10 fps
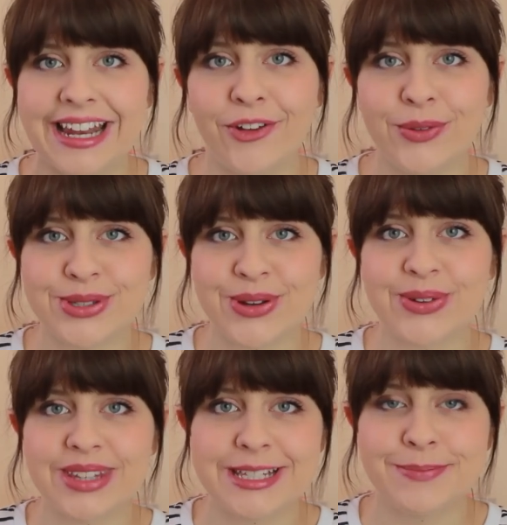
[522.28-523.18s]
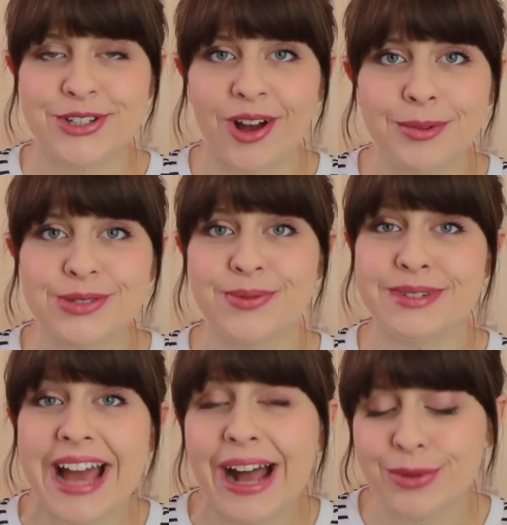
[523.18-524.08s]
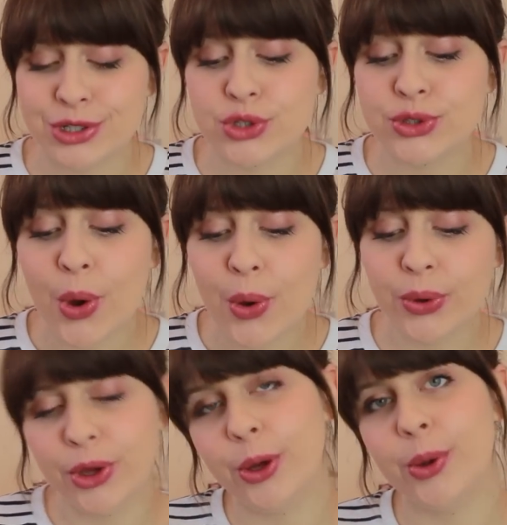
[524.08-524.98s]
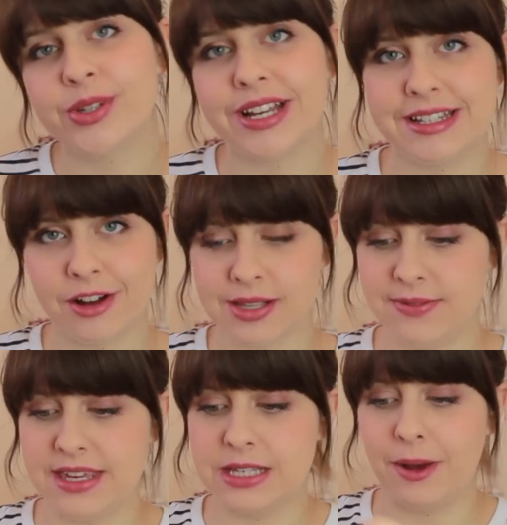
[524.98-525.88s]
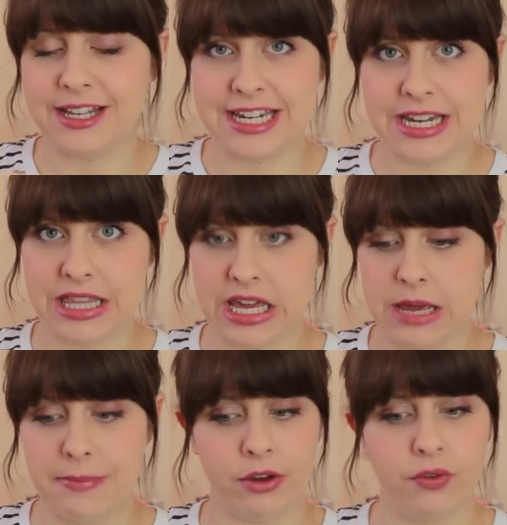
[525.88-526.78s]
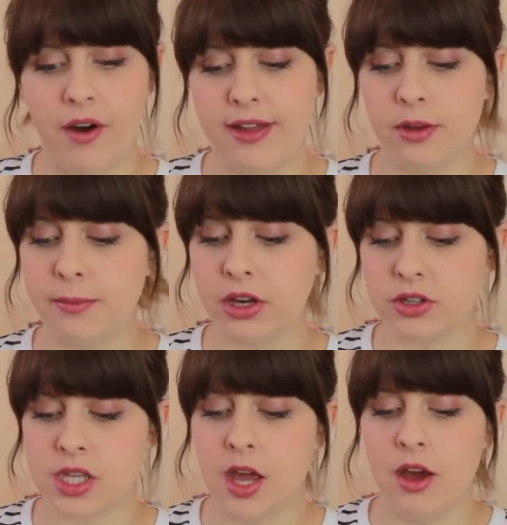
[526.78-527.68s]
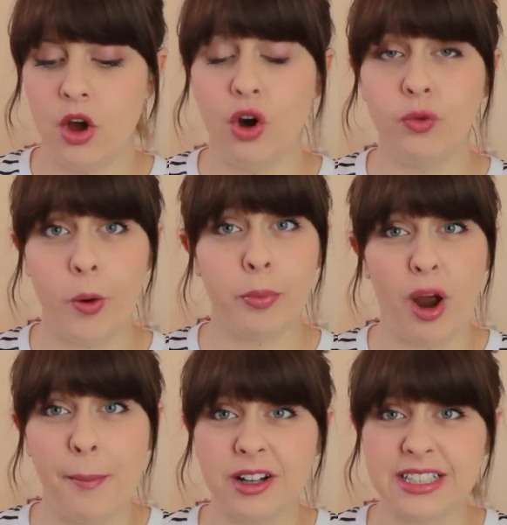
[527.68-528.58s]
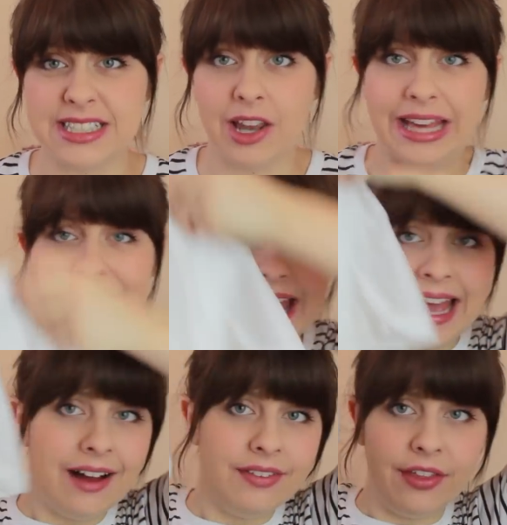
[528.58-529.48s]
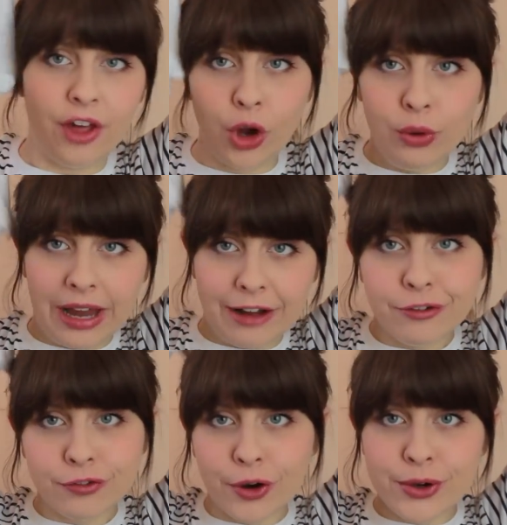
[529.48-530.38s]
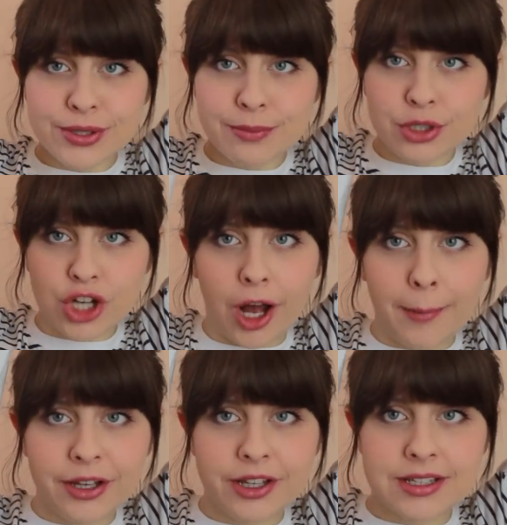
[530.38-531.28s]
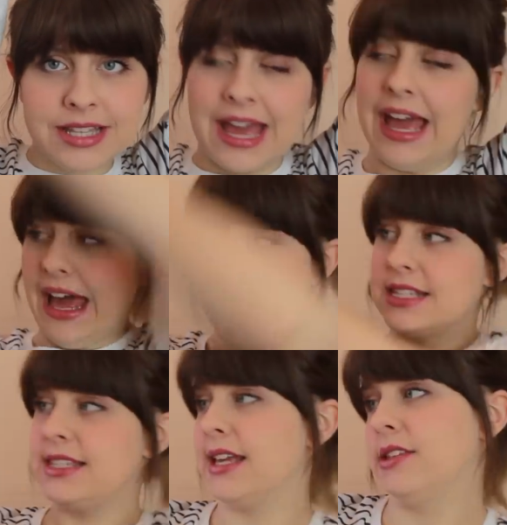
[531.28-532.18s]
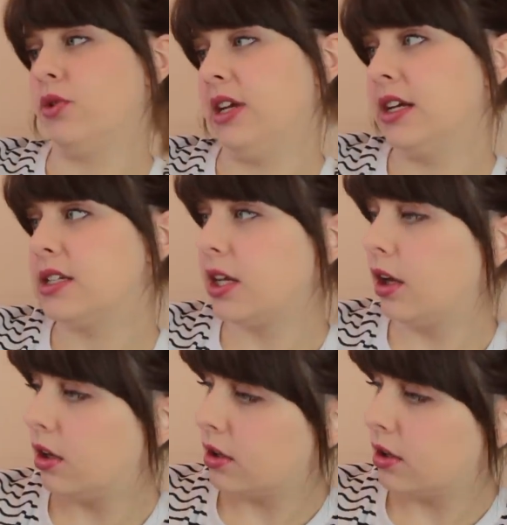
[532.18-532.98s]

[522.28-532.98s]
then I also got these pyjamas from Dan, which are so cute. I did ask for these, but I didn't think he'd be able to find them because of what Primark is like. And they're the Olaf Frozen pyjamas, and it says on it,